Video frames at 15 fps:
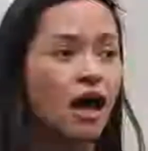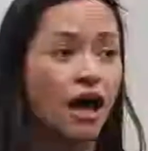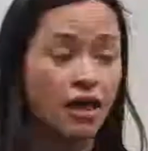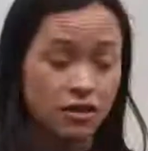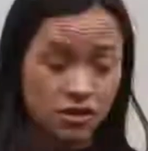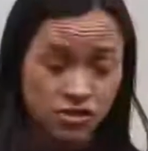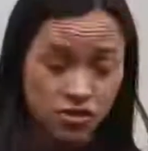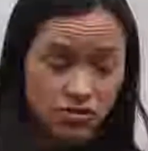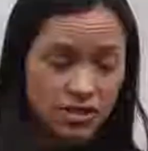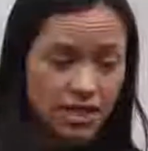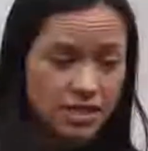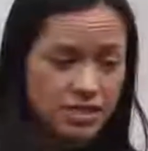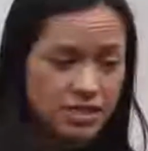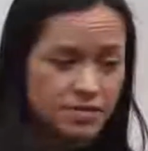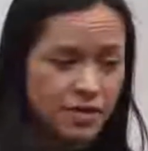and the
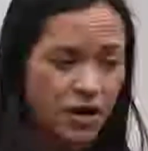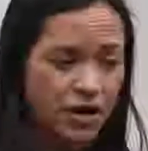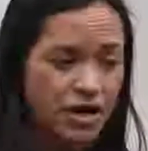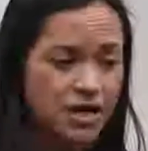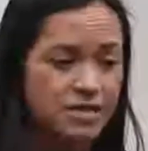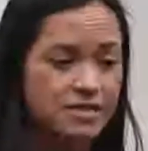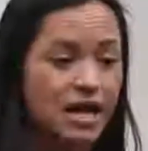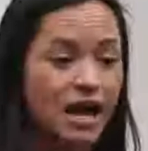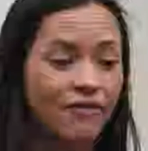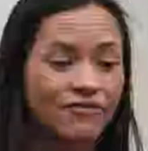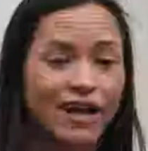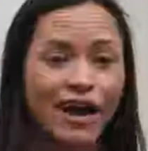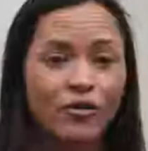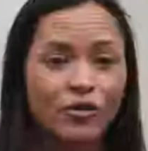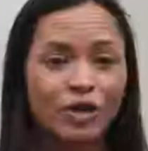associated disparities have
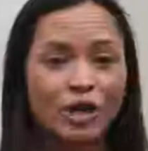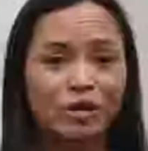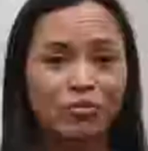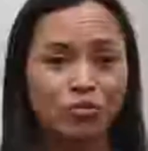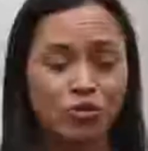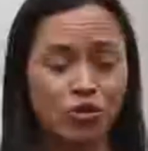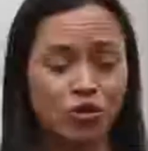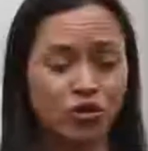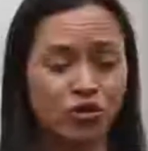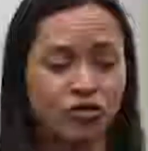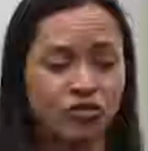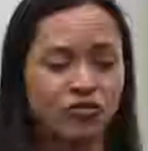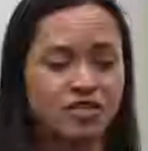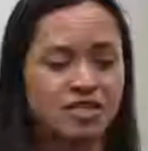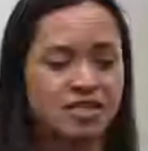not really
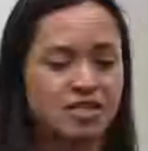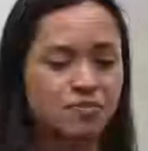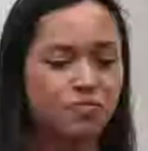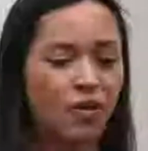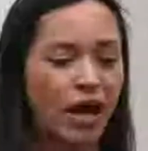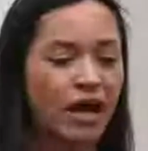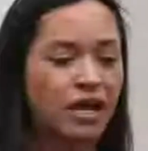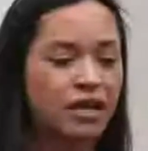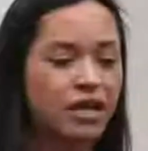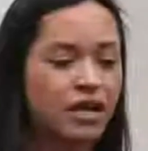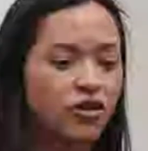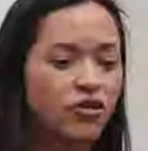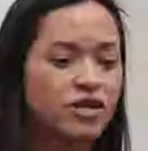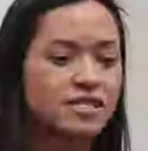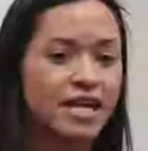improved despite
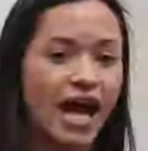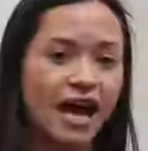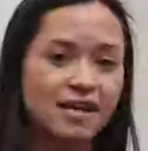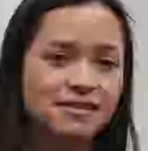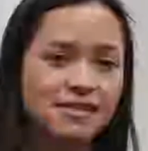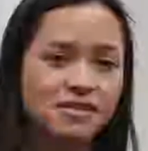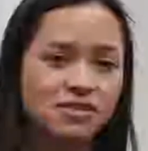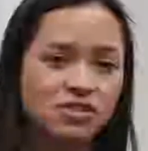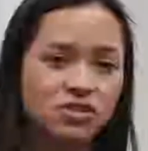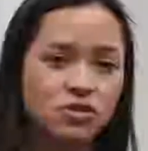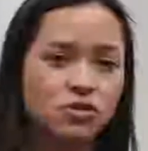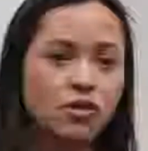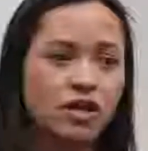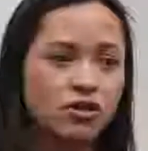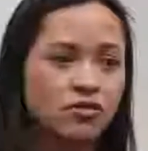increased access
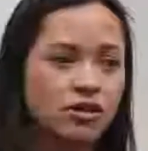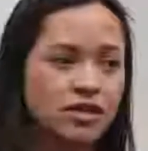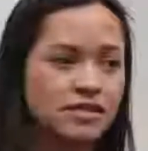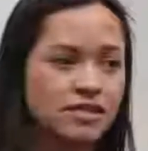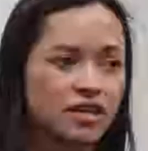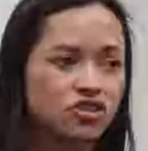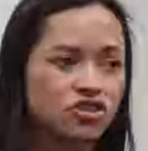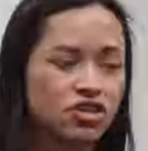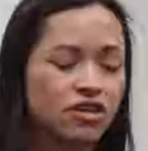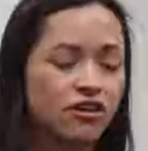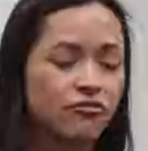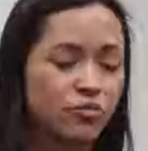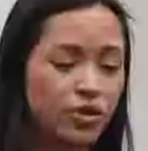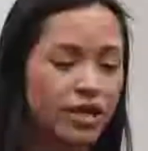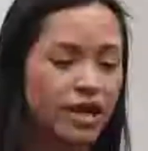to and utilization
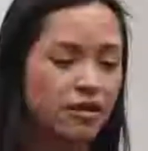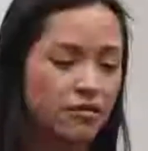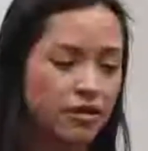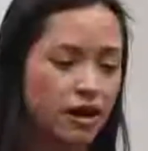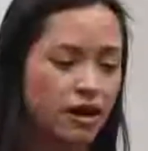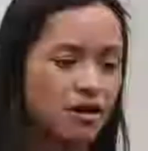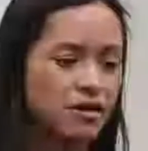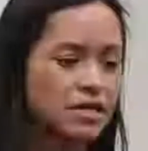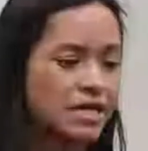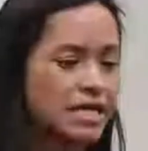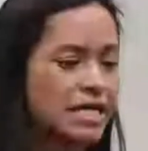of prenatal care.